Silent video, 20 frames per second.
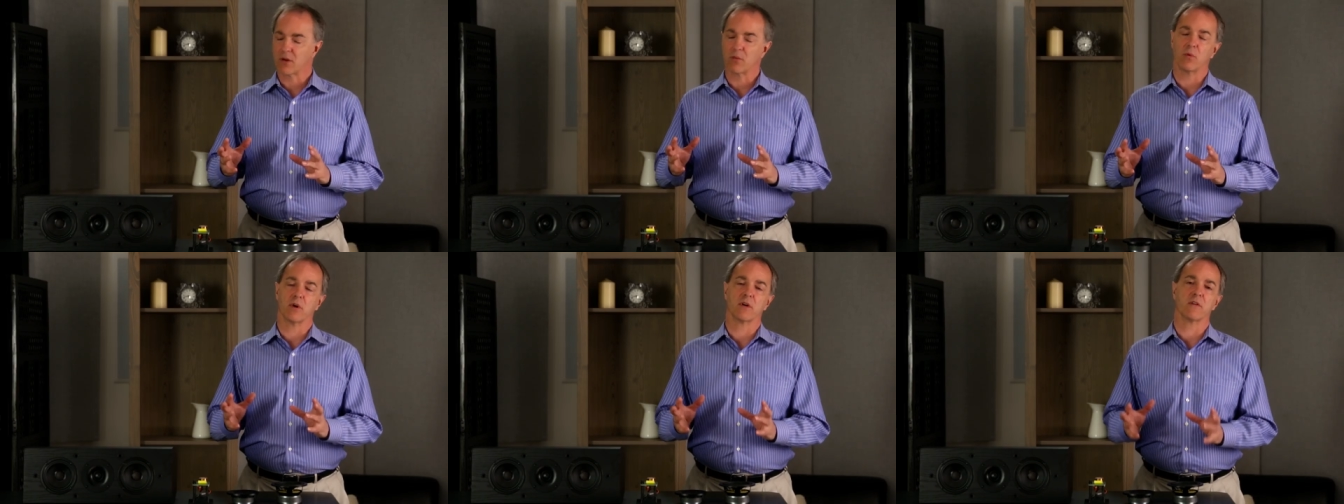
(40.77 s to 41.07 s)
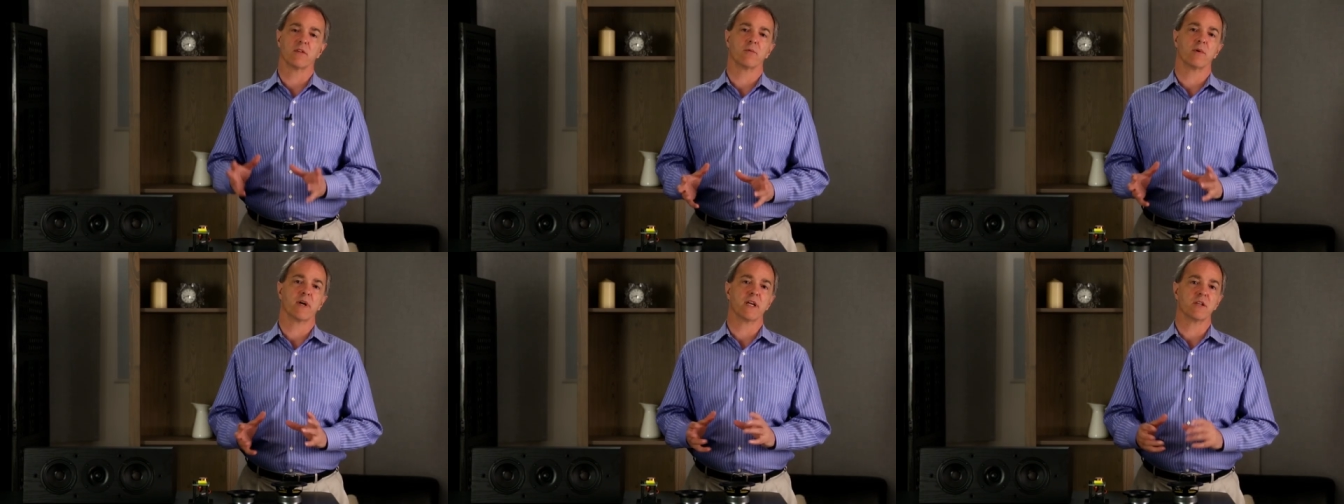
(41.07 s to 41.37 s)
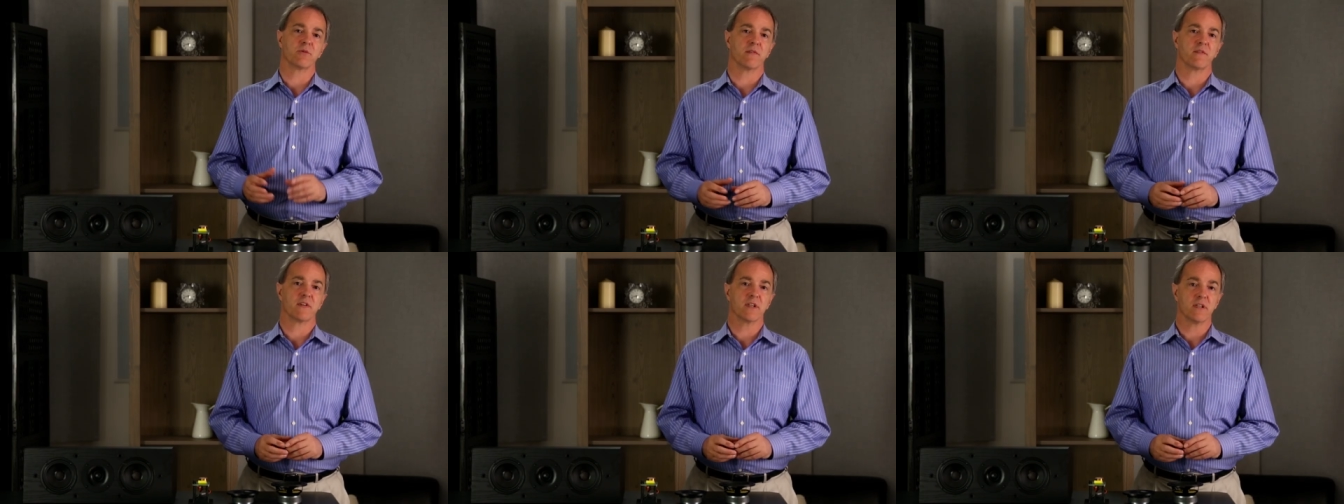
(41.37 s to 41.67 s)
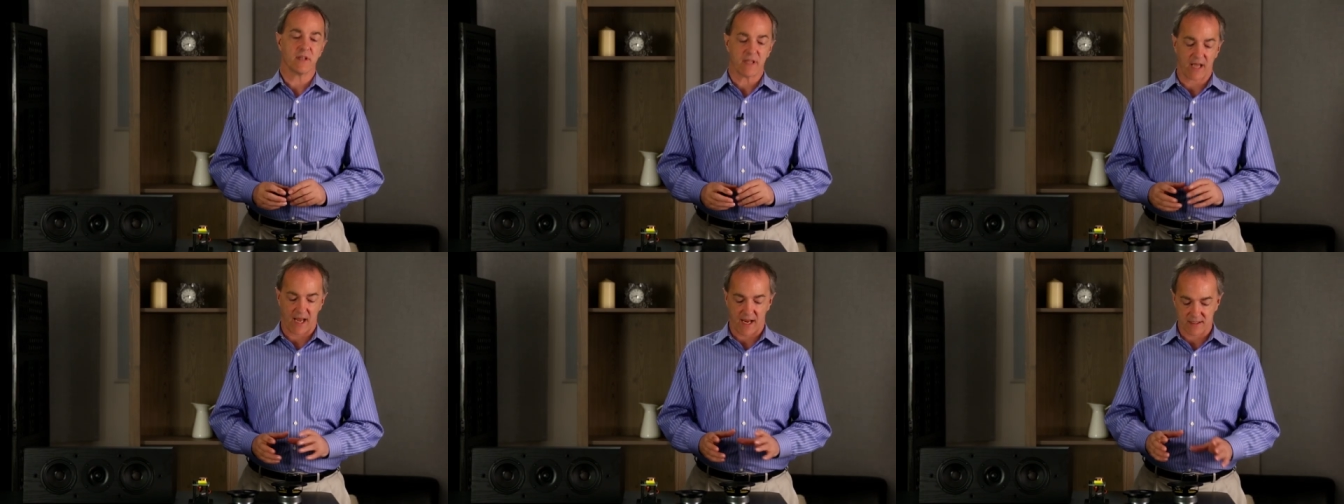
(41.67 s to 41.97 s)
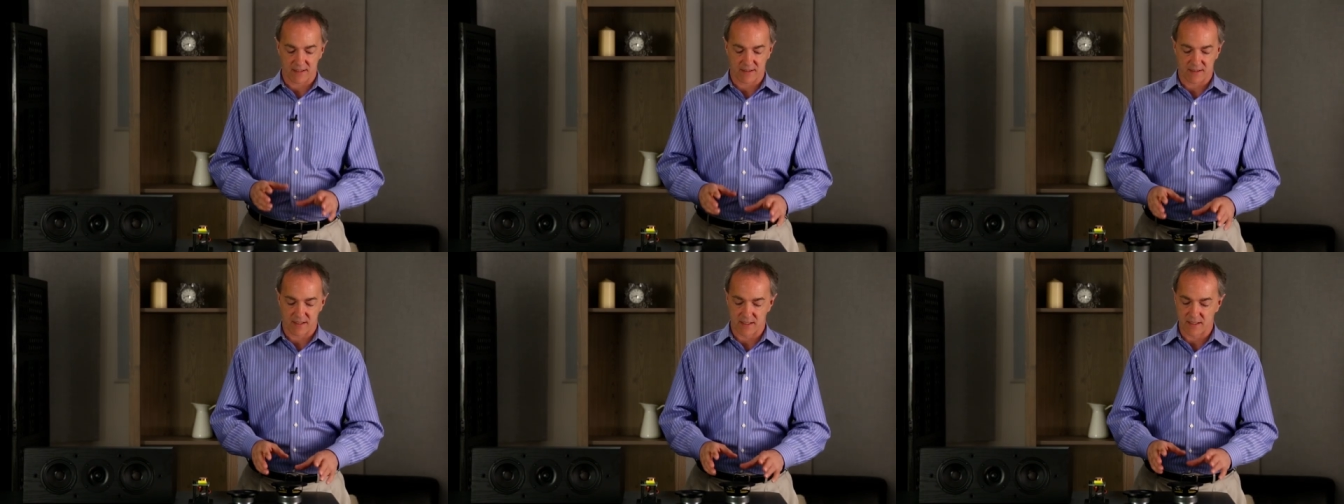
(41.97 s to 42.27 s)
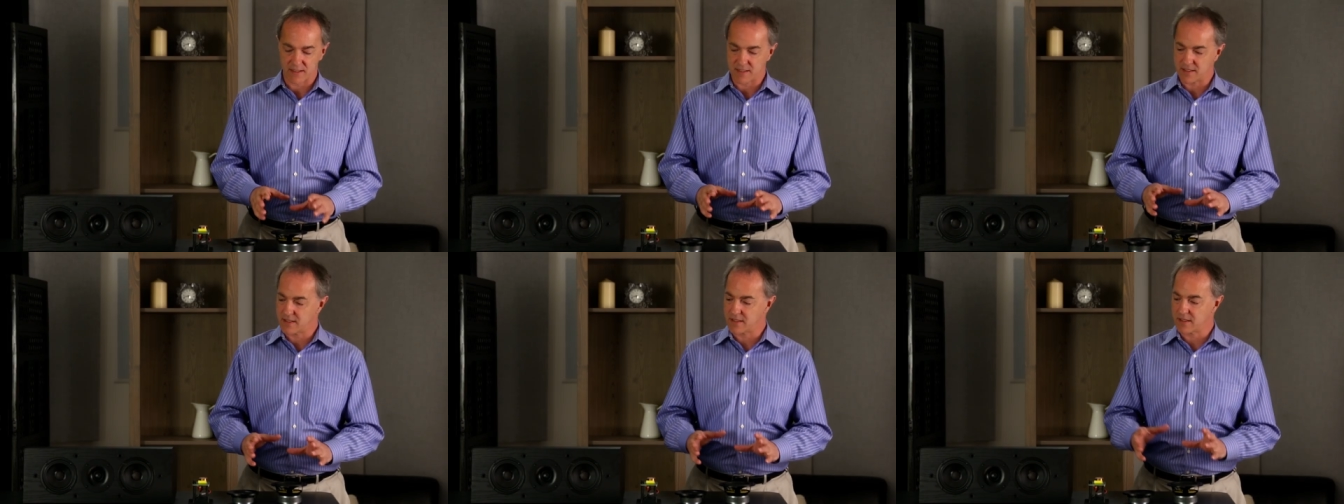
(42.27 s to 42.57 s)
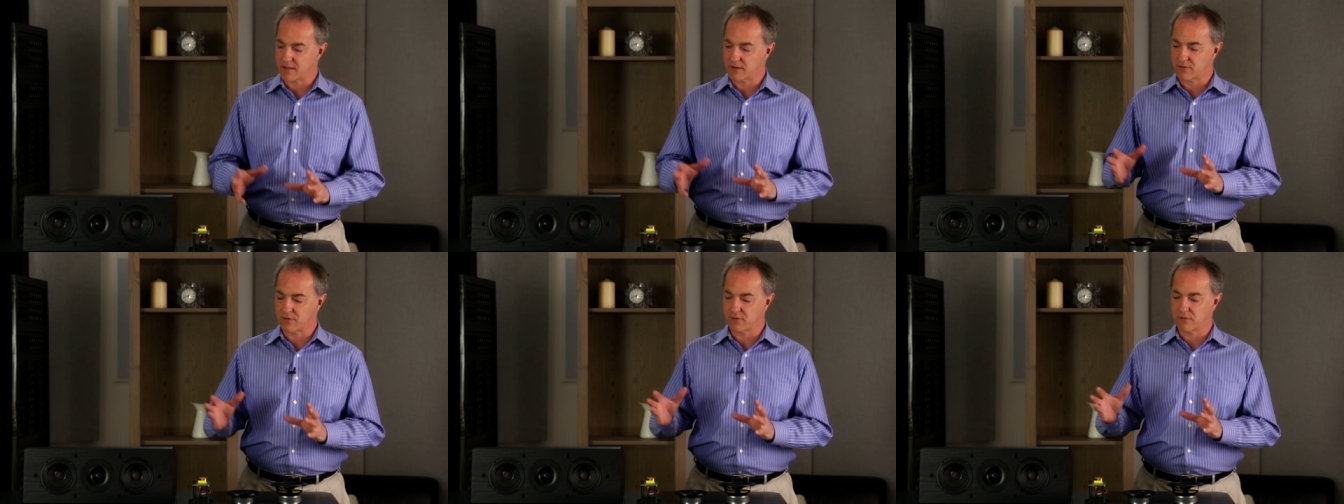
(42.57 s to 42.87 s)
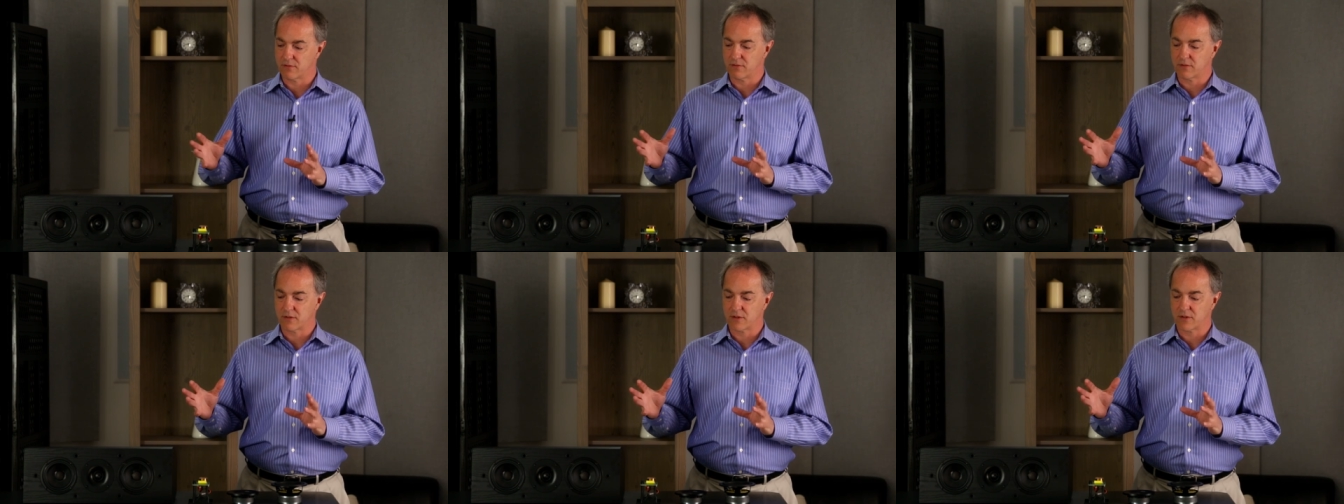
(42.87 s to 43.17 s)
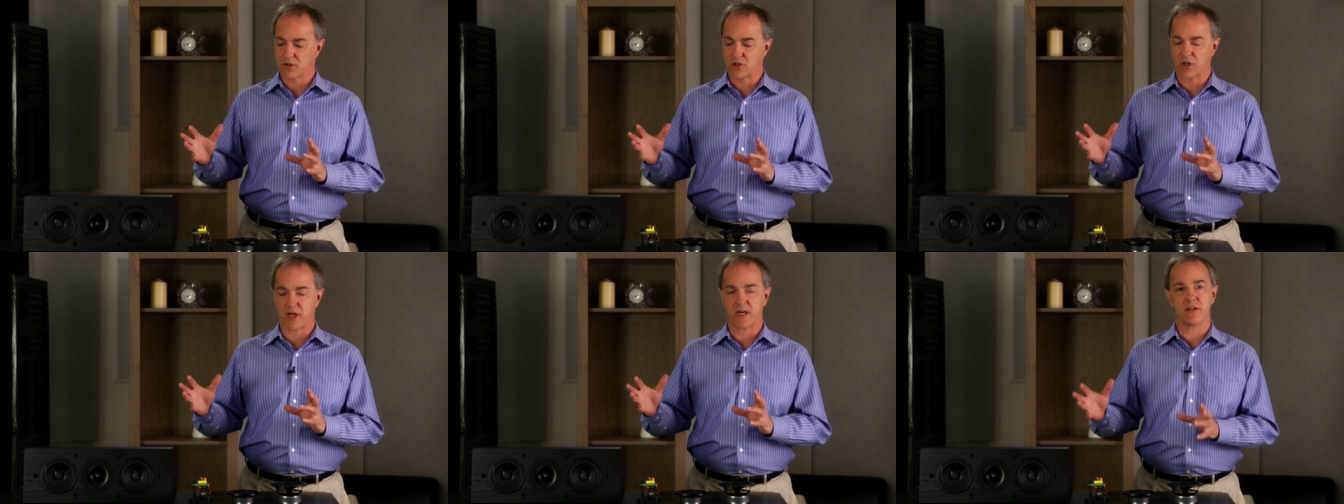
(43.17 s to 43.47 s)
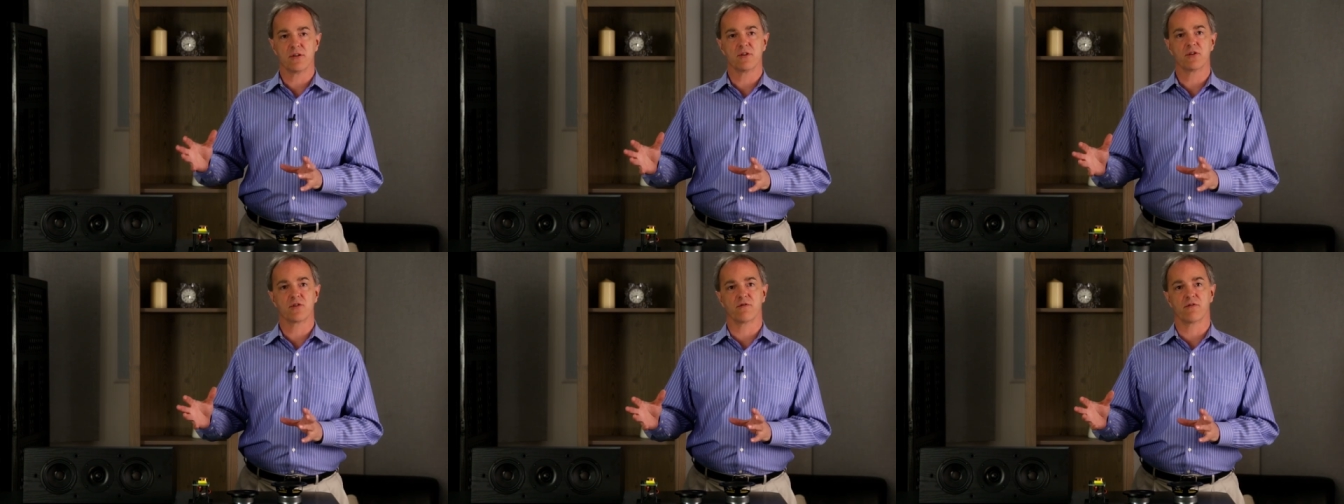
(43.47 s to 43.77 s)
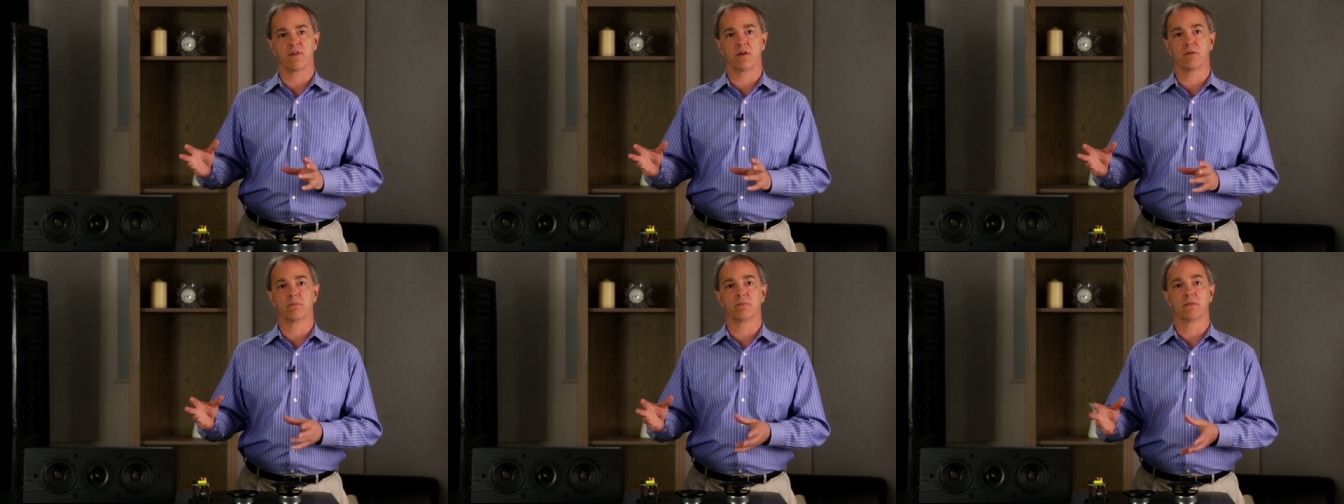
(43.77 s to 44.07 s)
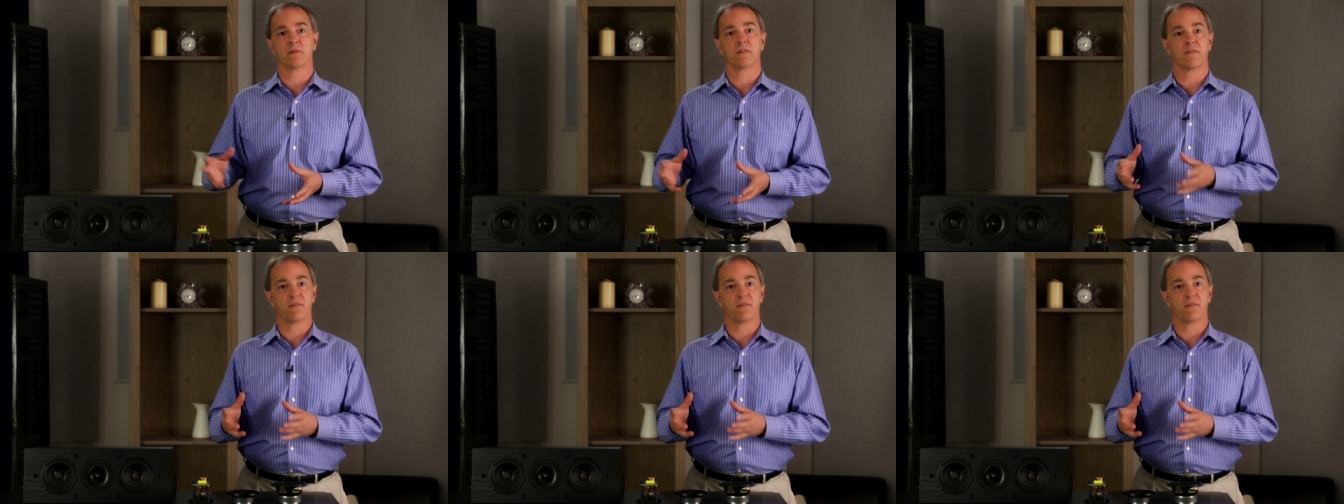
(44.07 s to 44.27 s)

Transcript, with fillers: One of the ways we've done that is to change from